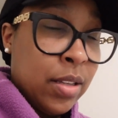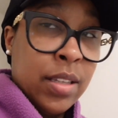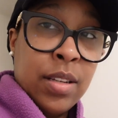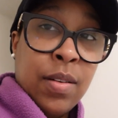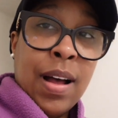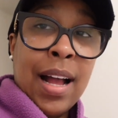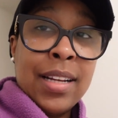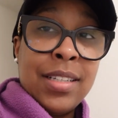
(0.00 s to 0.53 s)

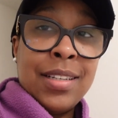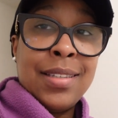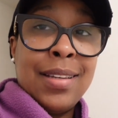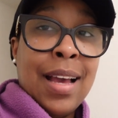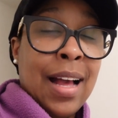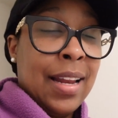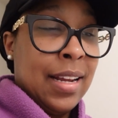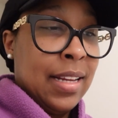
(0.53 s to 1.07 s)
So, I just
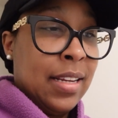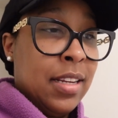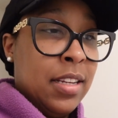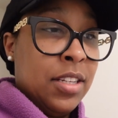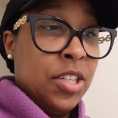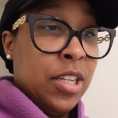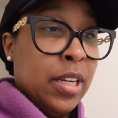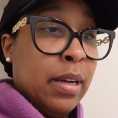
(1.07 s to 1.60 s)
got out of the
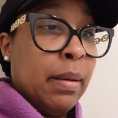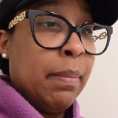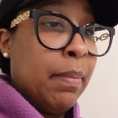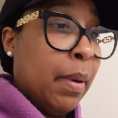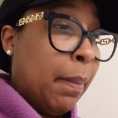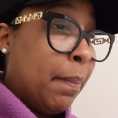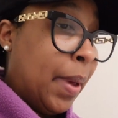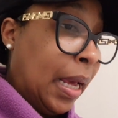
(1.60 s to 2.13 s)
gym,
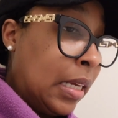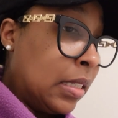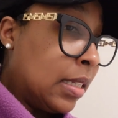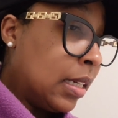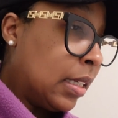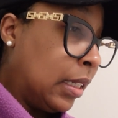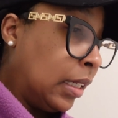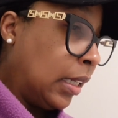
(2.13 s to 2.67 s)
but
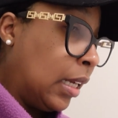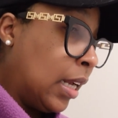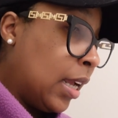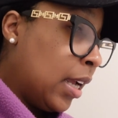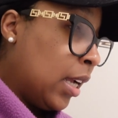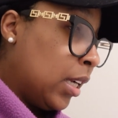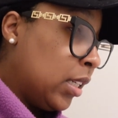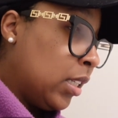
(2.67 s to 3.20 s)
basically
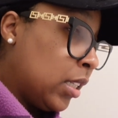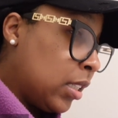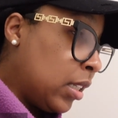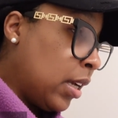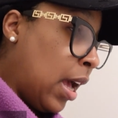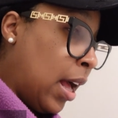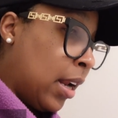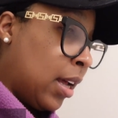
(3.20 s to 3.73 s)
just
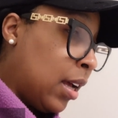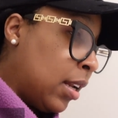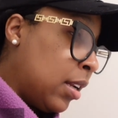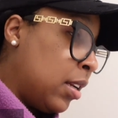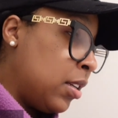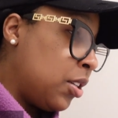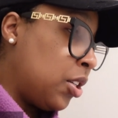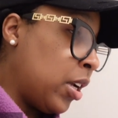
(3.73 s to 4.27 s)
got out of
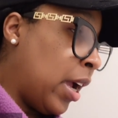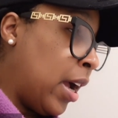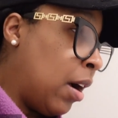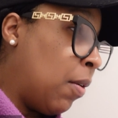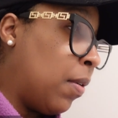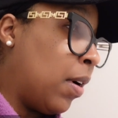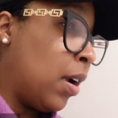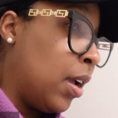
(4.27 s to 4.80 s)
the
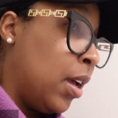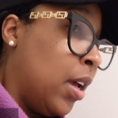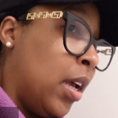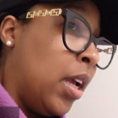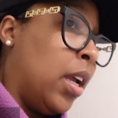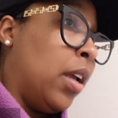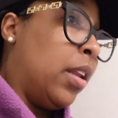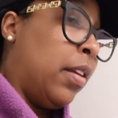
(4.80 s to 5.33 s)
shower.
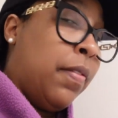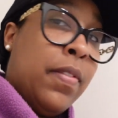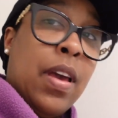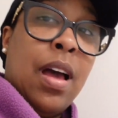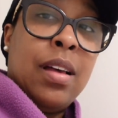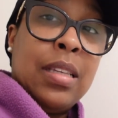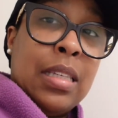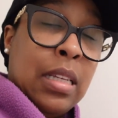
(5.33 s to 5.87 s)
And if
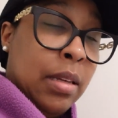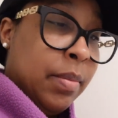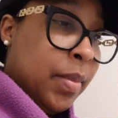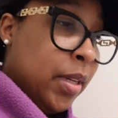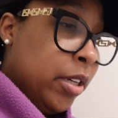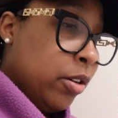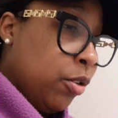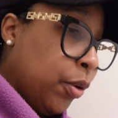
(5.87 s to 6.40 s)
y'all see
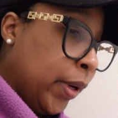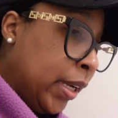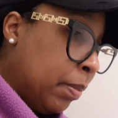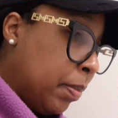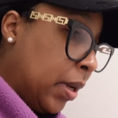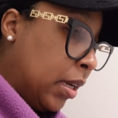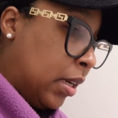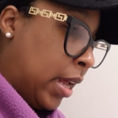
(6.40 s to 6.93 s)
me
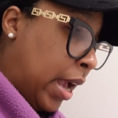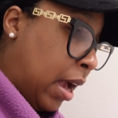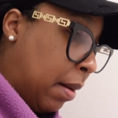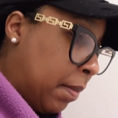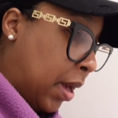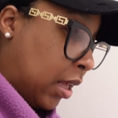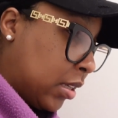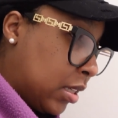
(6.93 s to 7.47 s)
creeping
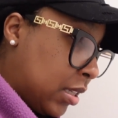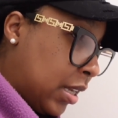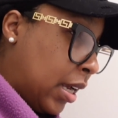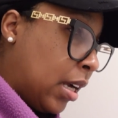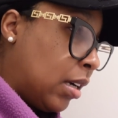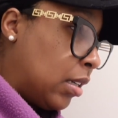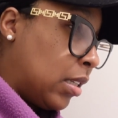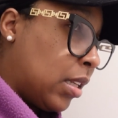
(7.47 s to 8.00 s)
down my
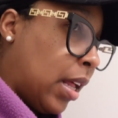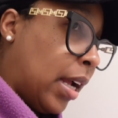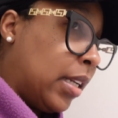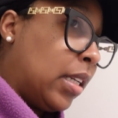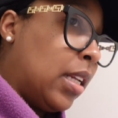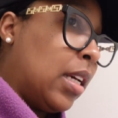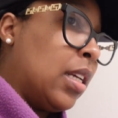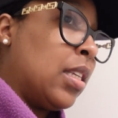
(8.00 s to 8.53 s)
stairs
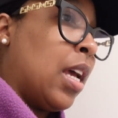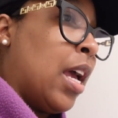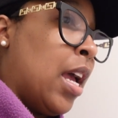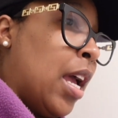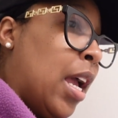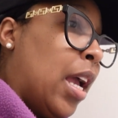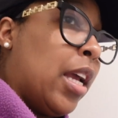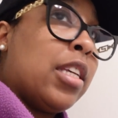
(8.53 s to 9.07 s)
like this,
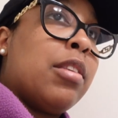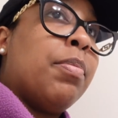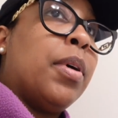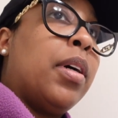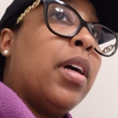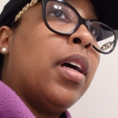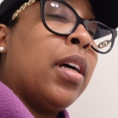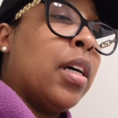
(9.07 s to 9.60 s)
it's
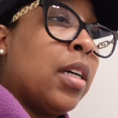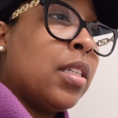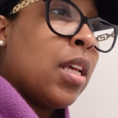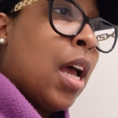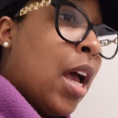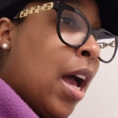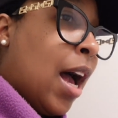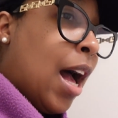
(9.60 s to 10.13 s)
because
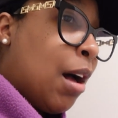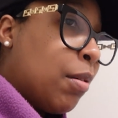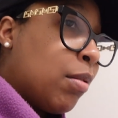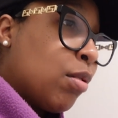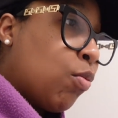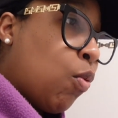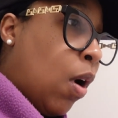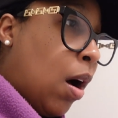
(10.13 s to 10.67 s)
I
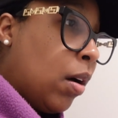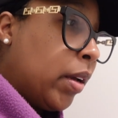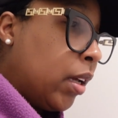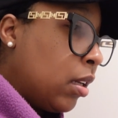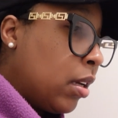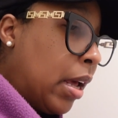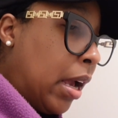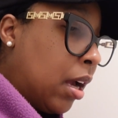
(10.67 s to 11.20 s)
was
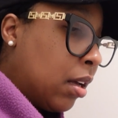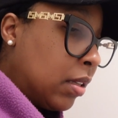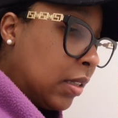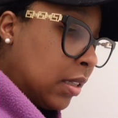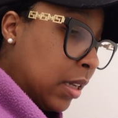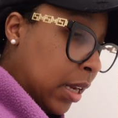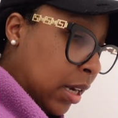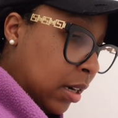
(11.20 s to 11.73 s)
walking
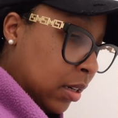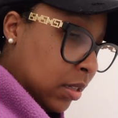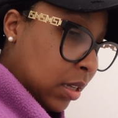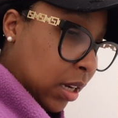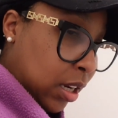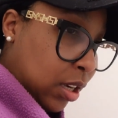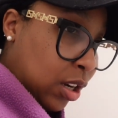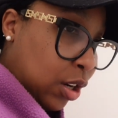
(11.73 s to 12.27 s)
downstairs
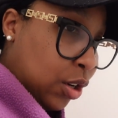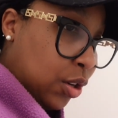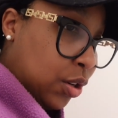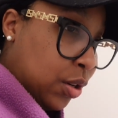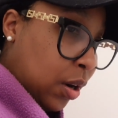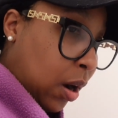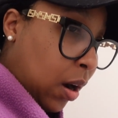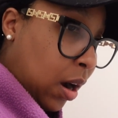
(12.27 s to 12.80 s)
in the
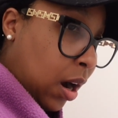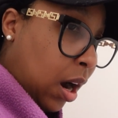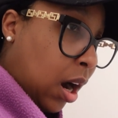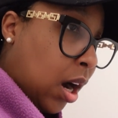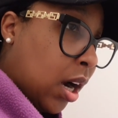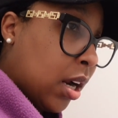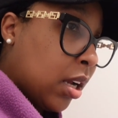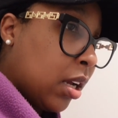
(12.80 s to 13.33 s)

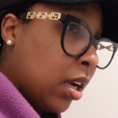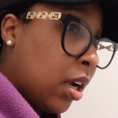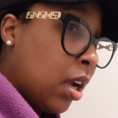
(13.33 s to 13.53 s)
dark.